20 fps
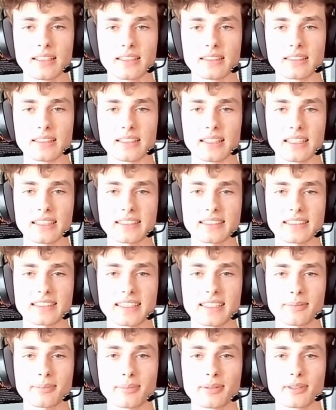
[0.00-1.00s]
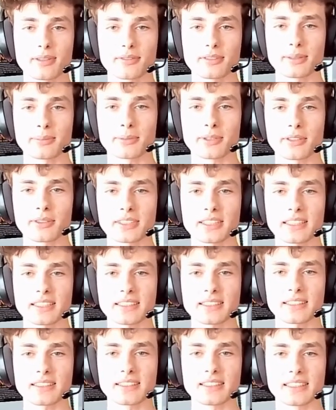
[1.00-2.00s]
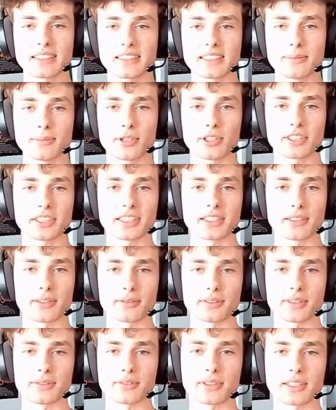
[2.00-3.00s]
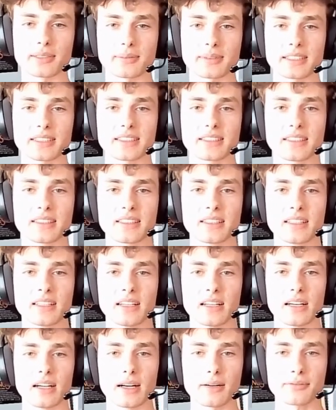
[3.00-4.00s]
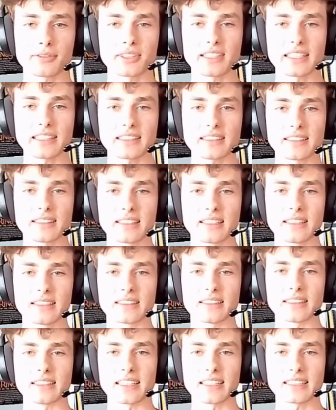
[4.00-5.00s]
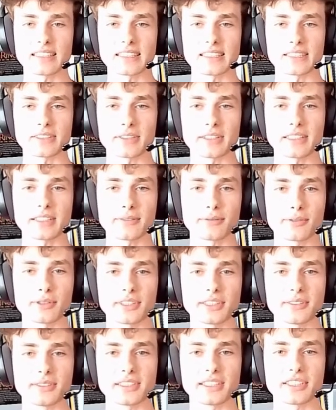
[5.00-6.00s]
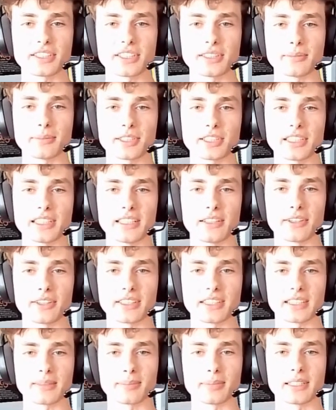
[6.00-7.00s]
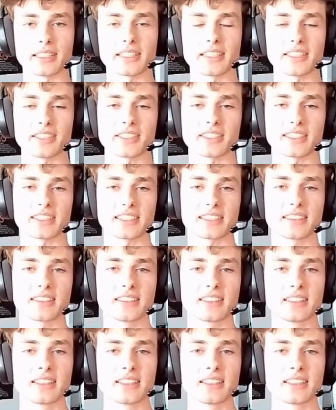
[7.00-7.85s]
The last step of the process is the merging of the frames. After that, the data is ready for usage in machine learning applications.